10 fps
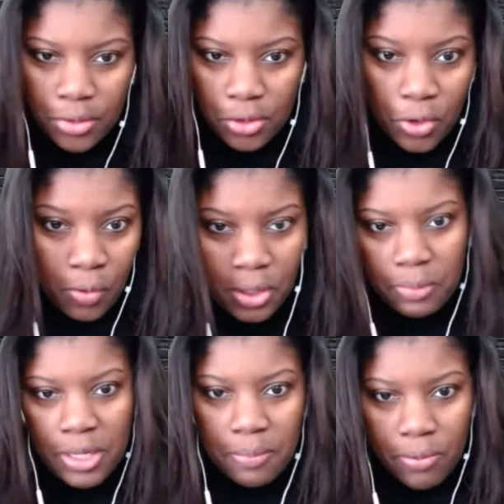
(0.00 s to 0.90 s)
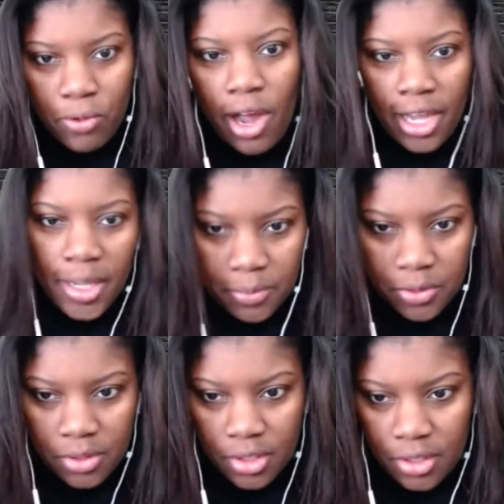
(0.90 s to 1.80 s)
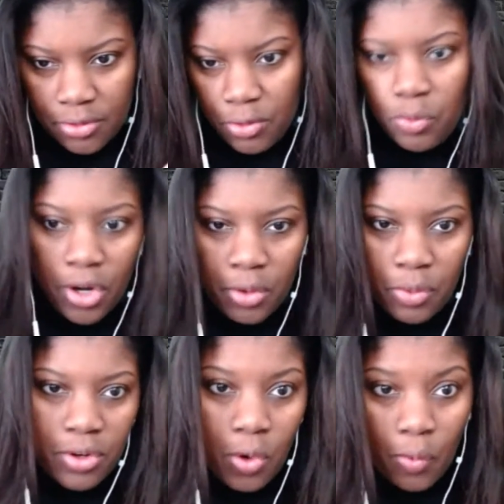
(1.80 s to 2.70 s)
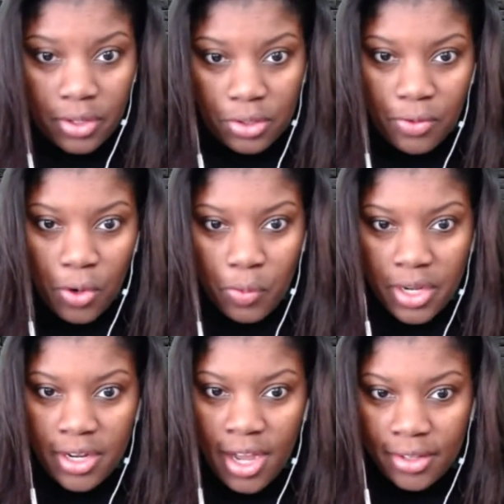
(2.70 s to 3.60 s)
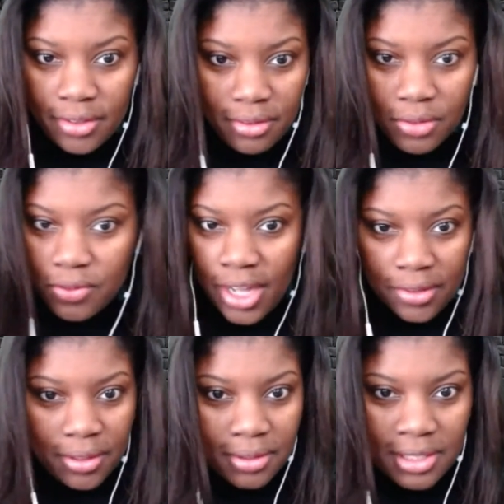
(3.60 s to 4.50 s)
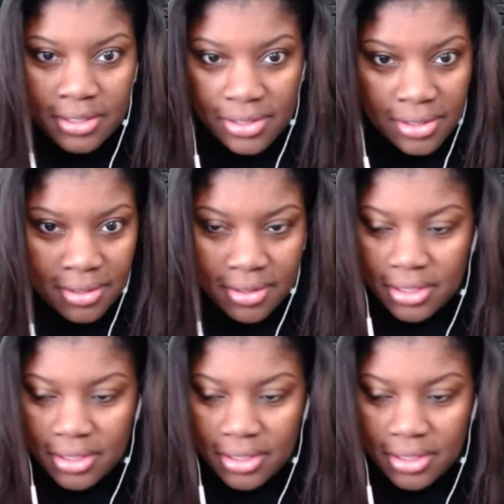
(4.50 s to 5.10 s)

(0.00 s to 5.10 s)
You're already being primed for where we're going. You've already got You've got the thesis.